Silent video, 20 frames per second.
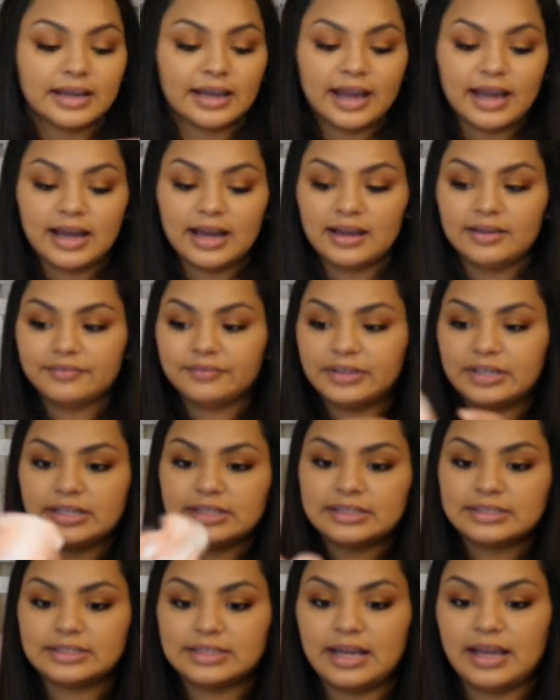I have
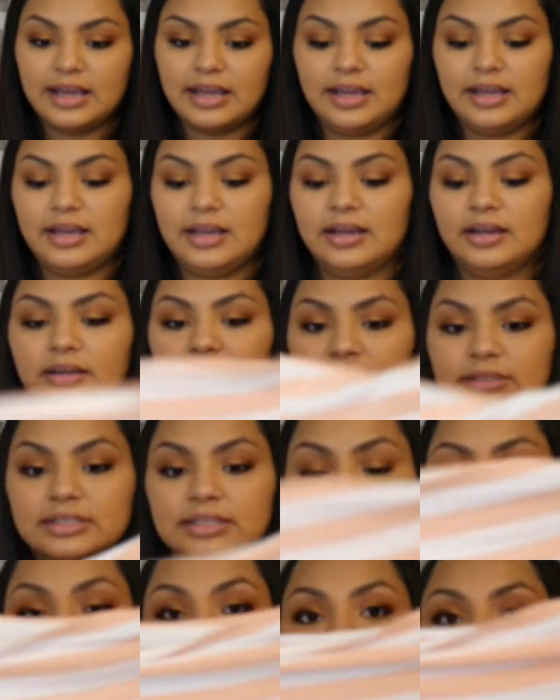is a,
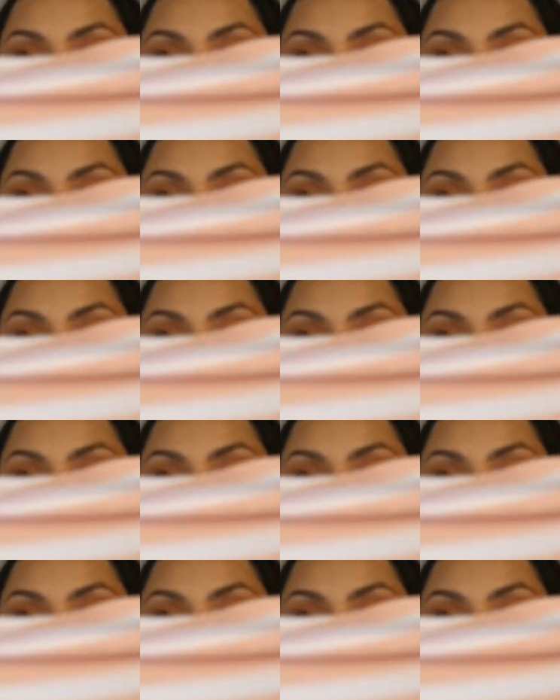this is